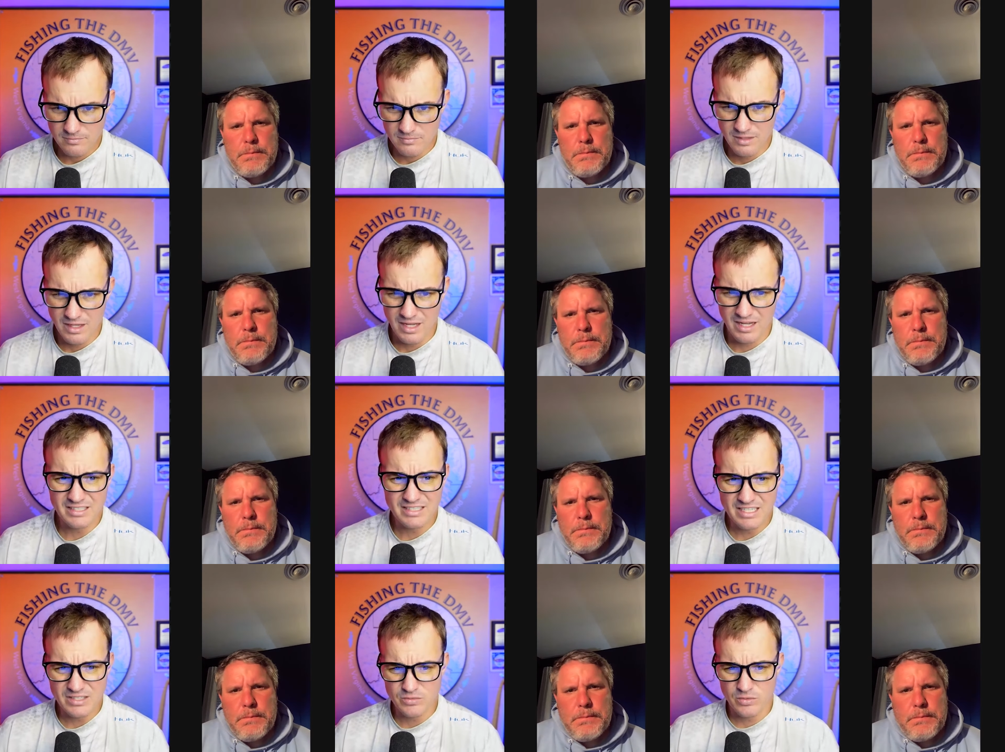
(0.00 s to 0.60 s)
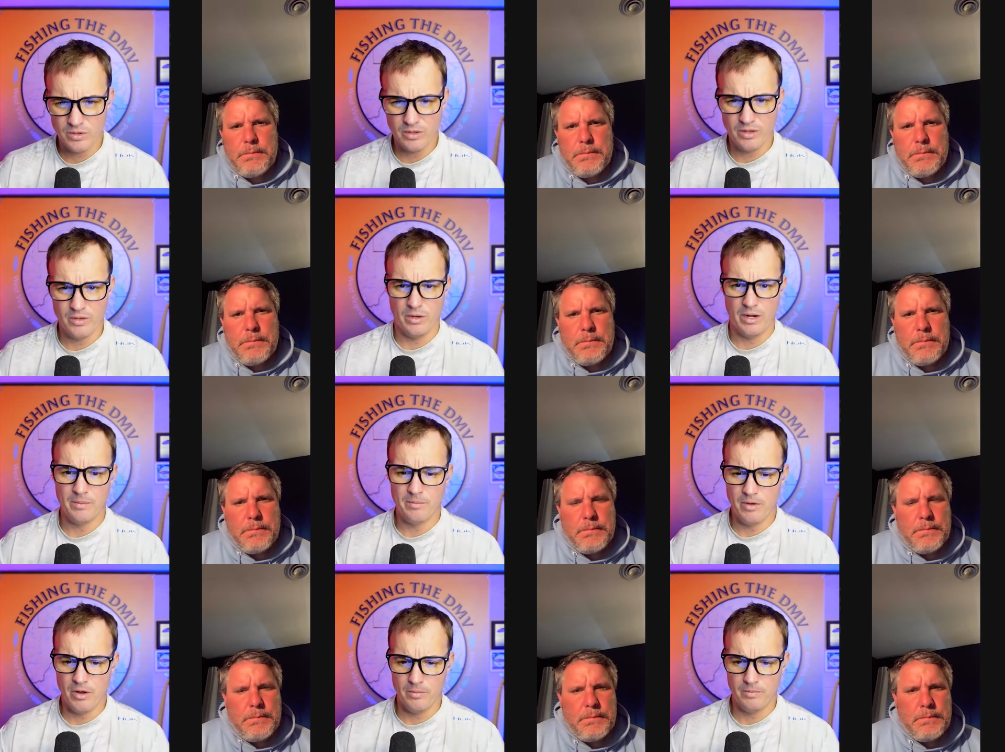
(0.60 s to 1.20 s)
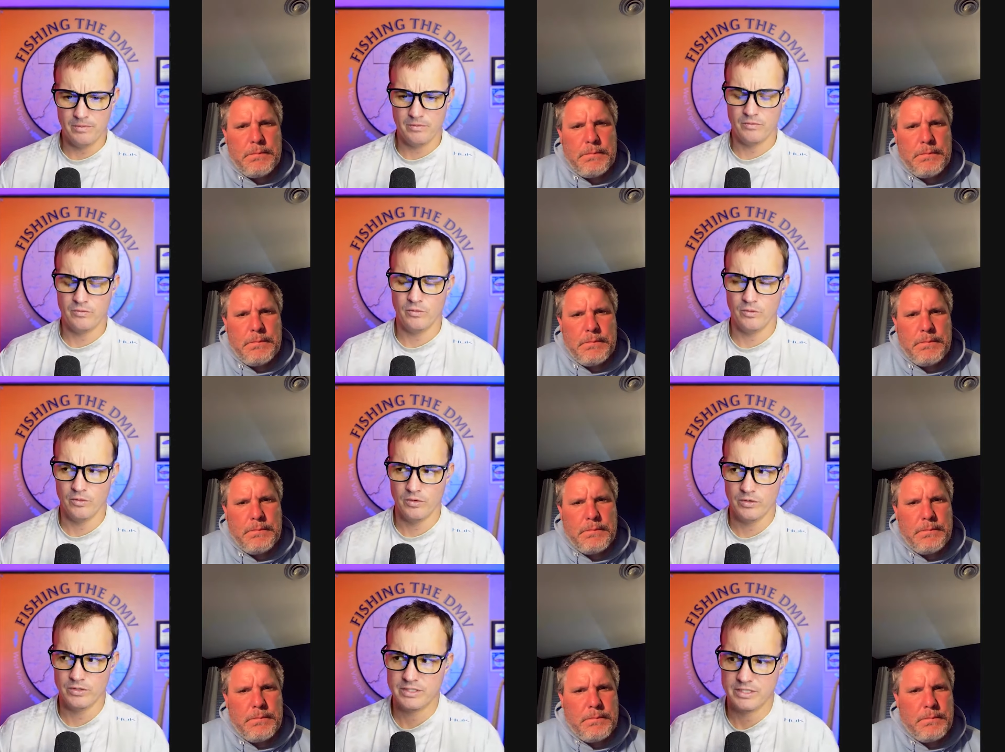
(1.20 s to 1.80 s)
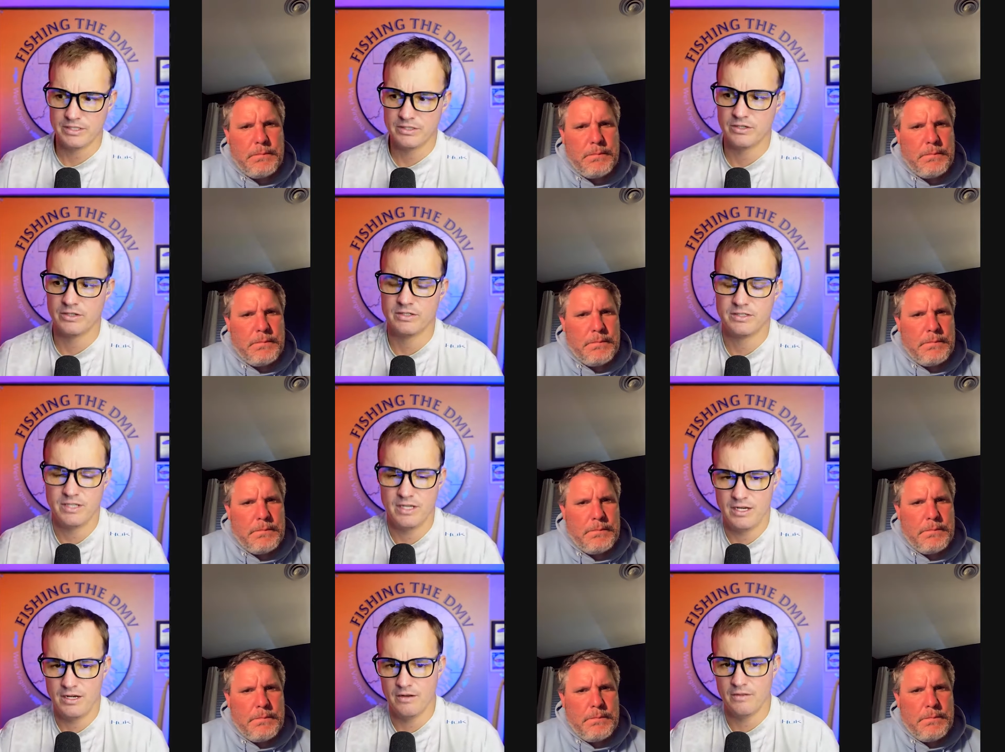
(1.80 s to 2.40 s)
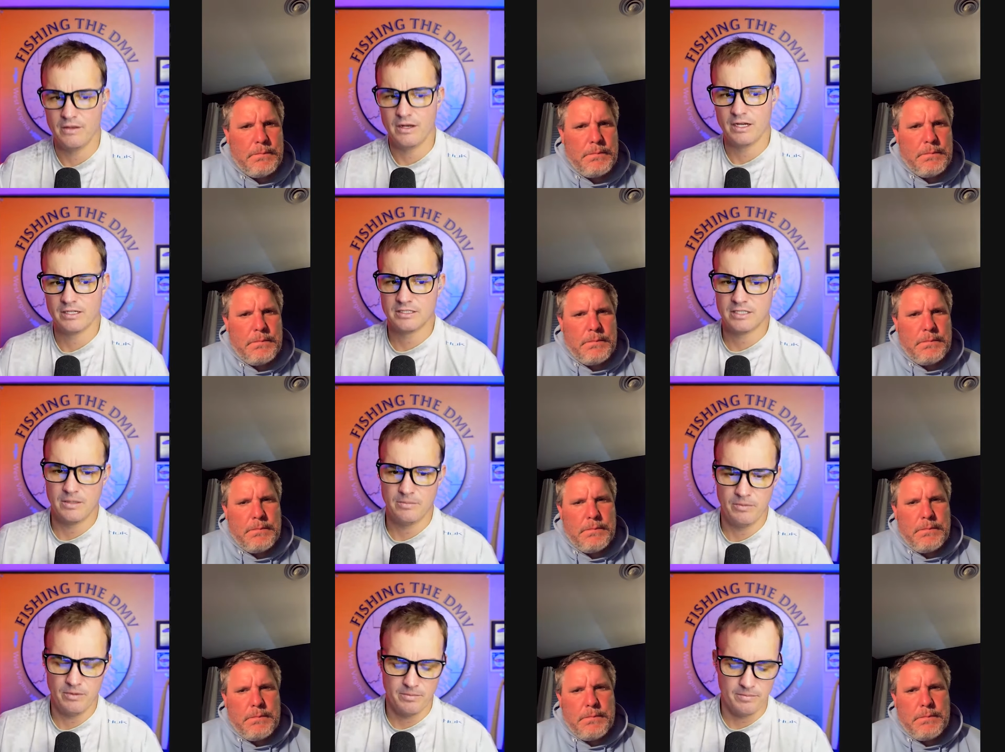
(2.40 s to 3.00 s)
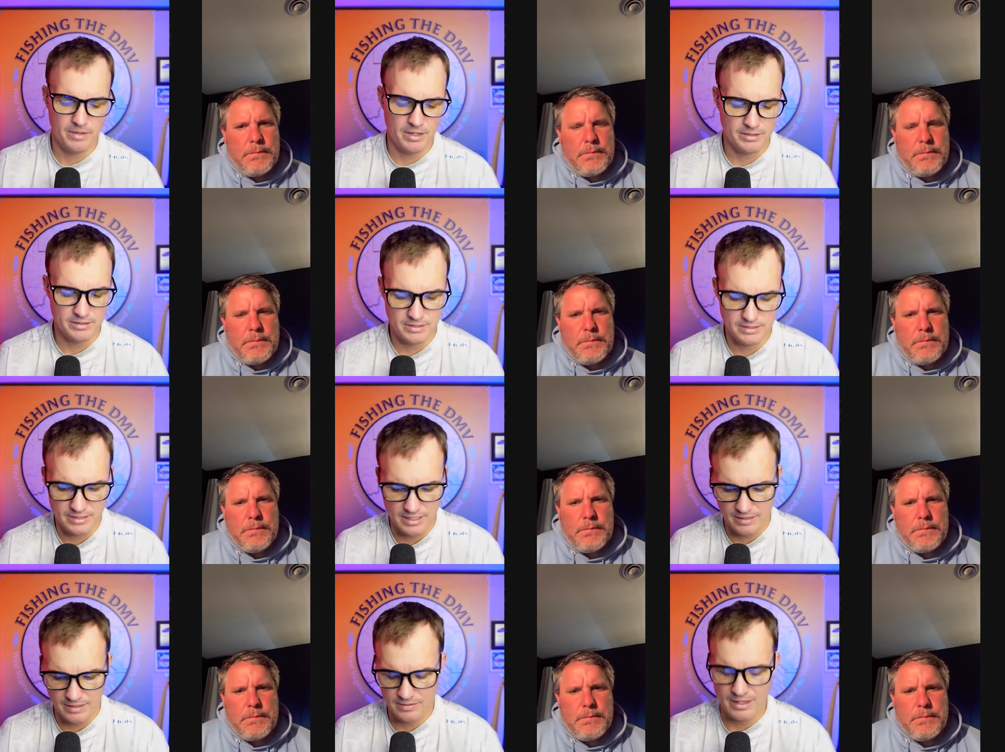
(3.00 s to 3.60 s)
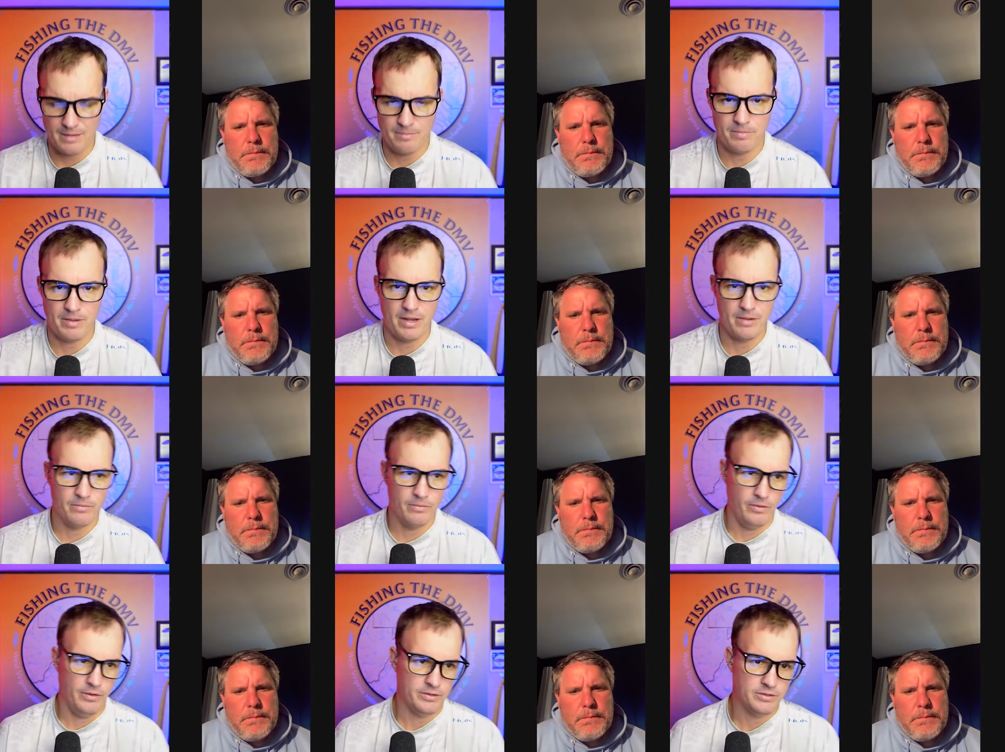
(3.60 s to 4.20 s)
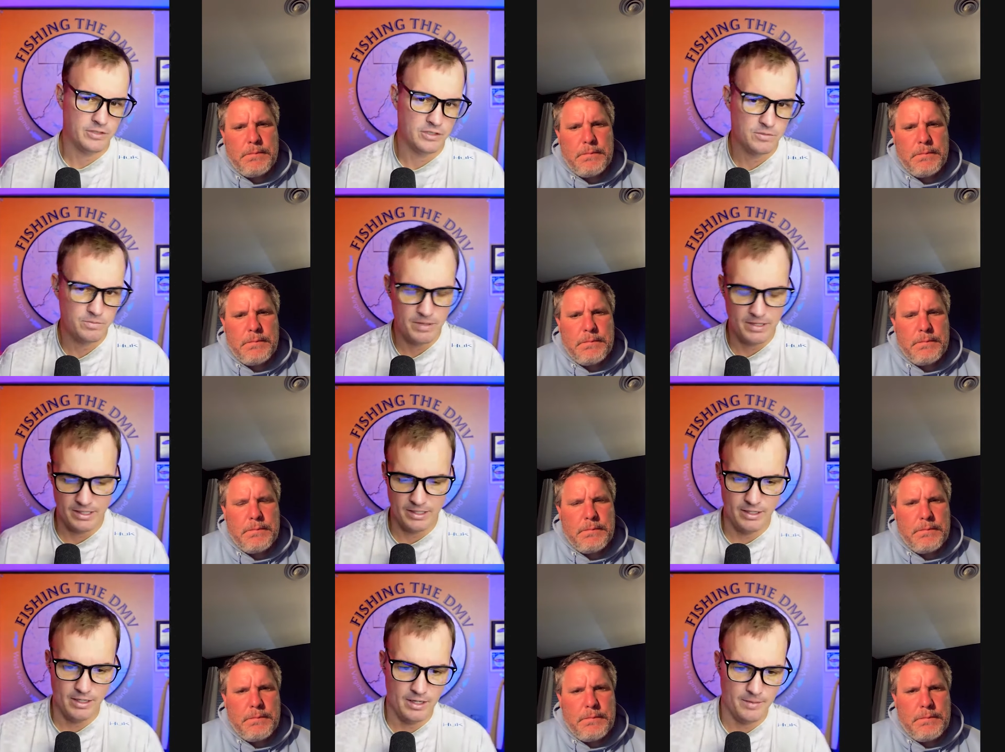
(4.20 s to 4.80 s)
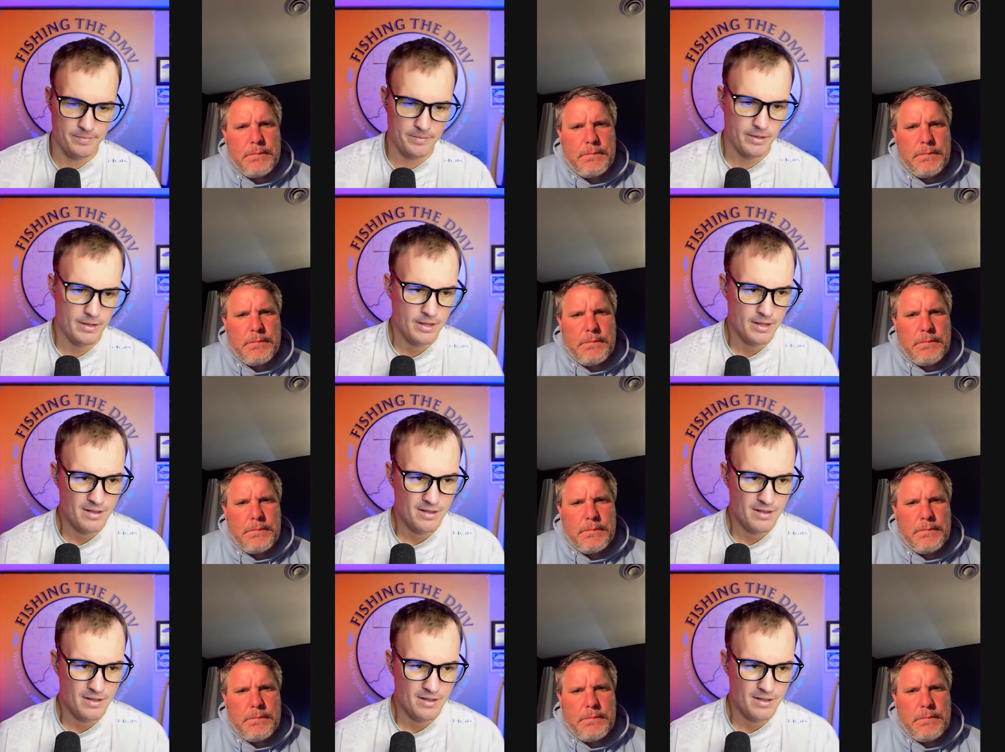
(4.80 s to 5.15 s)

Speaker 1: Yeah, because that's really what I'm hoping for, is to start seeing here in the next couple of months, is that bite really starts picking up.